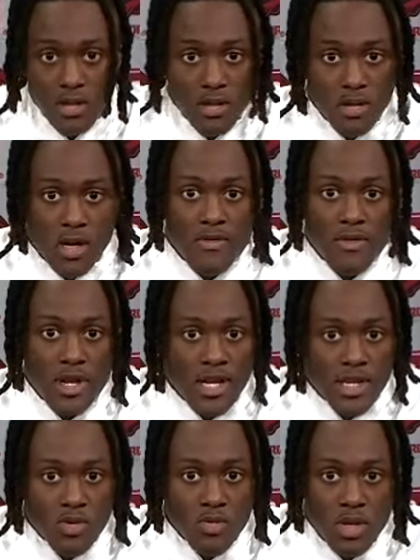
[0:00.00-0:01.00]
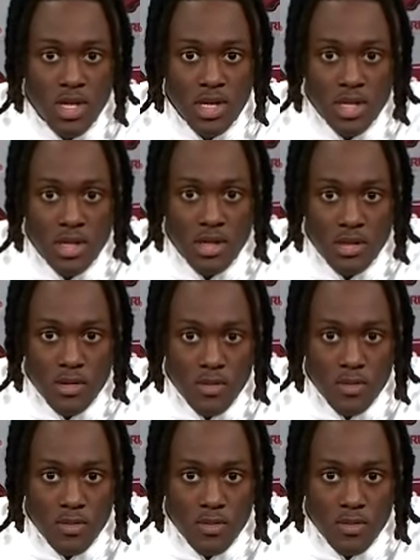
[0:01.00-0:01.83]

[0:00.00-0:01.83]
So I feel like that's what we did today.